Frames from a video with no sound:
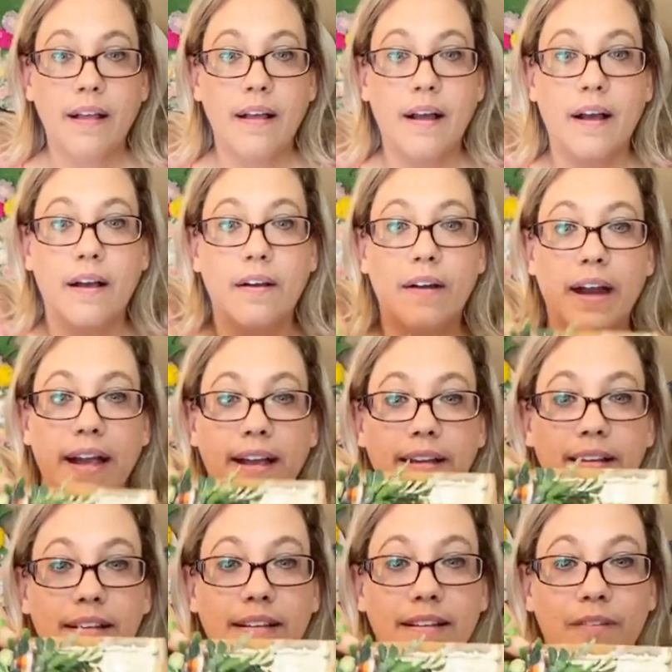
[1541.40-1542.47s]
All right,
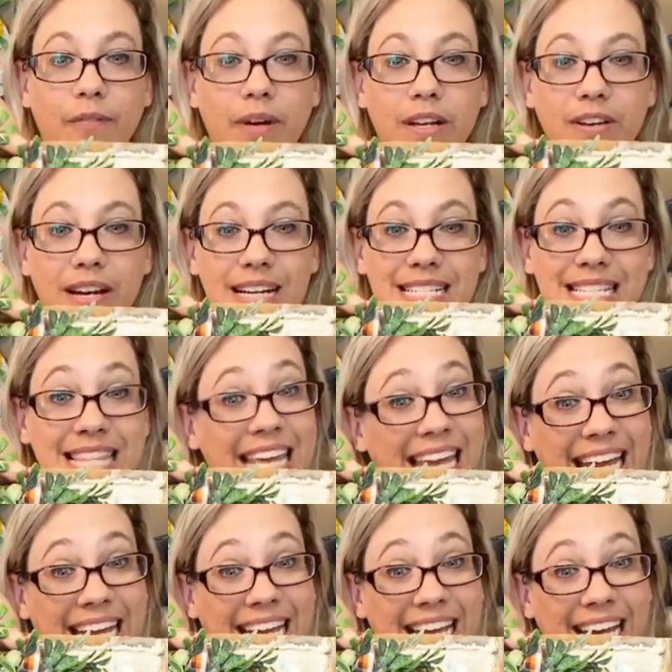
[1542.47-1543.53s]
what do you guys
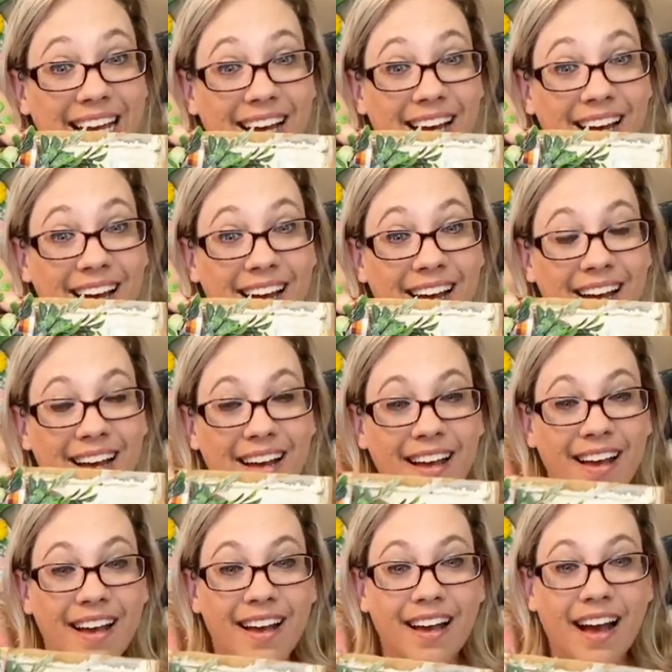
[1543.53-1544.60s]
think?
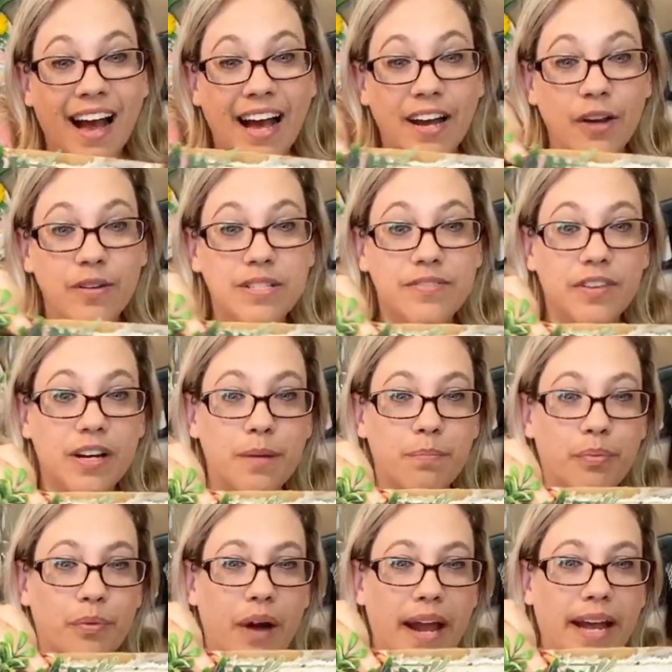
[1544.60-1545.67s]
I know it's very
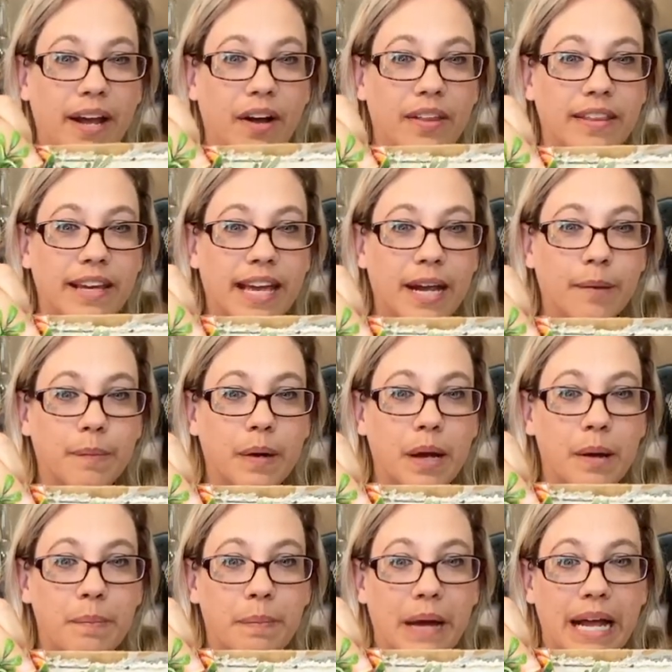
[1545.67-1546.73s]
bright on the
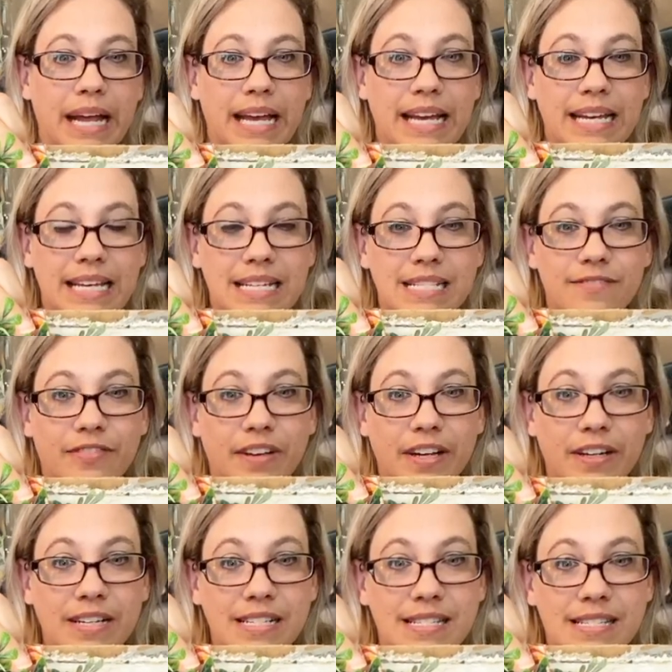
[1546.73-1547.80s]
camera, but it is
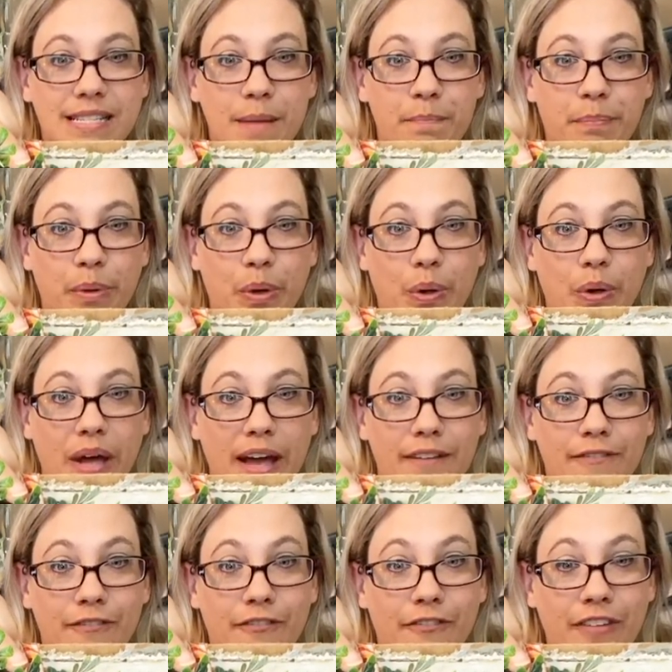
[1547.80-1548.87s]
very simple
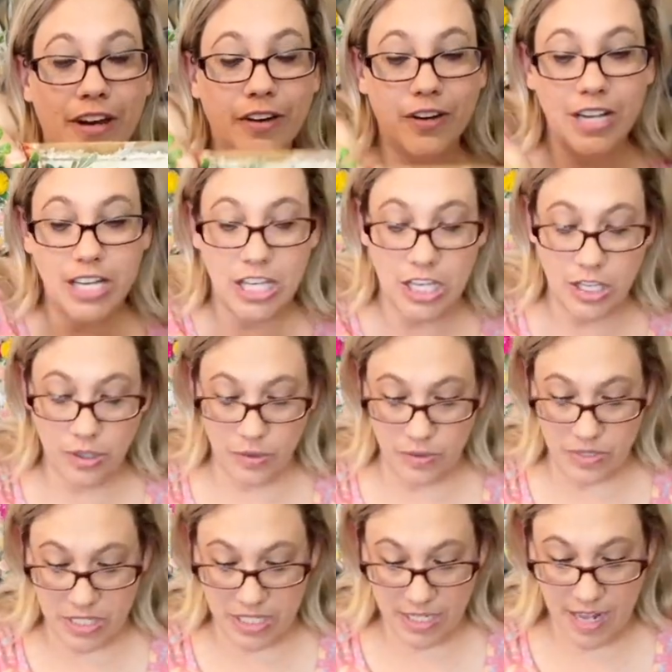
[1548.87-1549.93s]
and very
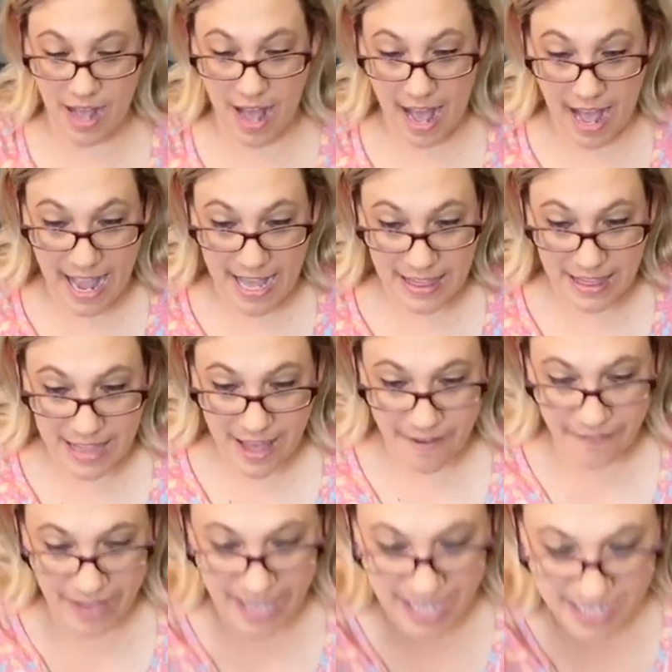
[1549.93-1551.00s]
cute. I love
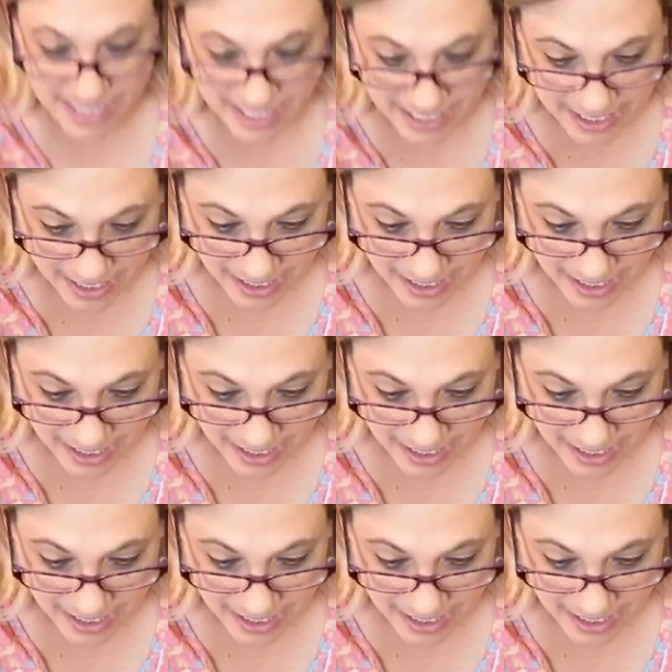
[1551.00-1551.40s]
it.